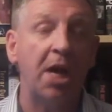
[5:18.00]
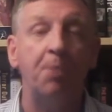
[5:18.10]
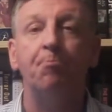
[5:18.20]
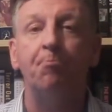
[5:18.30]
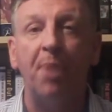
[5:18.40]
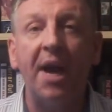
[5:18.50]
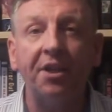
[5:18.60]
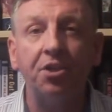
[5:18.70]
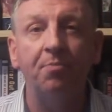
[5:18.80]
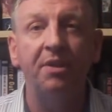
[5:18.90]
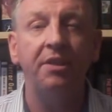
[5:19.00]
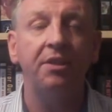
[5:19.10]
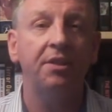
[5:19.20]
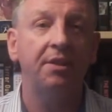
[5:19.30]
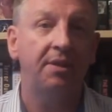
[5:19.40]

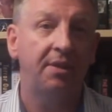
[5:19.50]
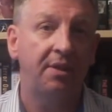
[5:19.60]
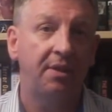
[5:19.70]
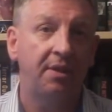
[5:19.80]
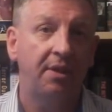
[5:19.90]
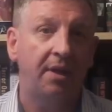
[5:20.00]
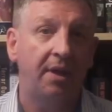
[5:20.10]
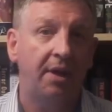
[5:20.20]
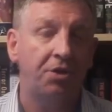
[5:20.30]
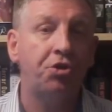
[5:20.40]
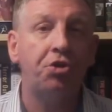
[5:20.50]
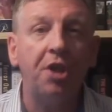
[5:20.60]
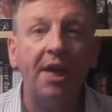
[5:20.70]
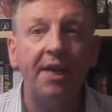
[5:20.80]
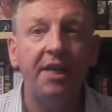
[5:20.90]
embarrassment,
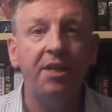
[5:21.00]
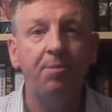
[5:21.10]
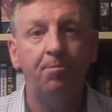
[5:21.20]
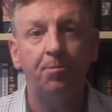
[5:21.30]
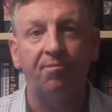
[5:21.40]
shame,